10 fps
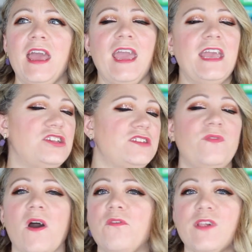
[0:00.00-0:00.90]
it just
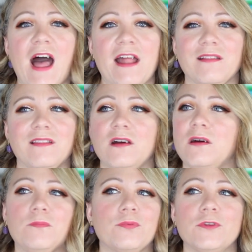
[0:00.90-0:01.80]
fell flat.
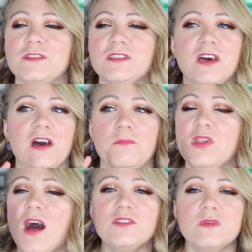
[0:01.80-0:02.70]
The
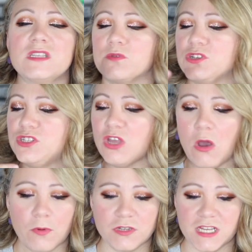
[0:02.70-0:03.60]
plot twists were
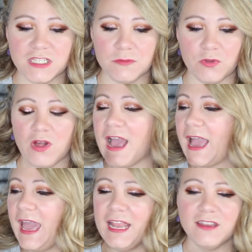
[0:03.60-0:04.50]
so predictable. I
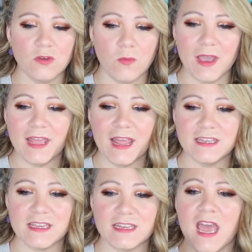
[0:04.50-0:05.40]
hated the way it
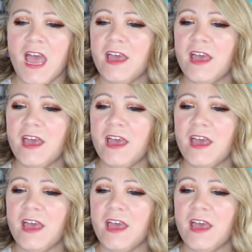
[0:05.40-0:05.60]
ended.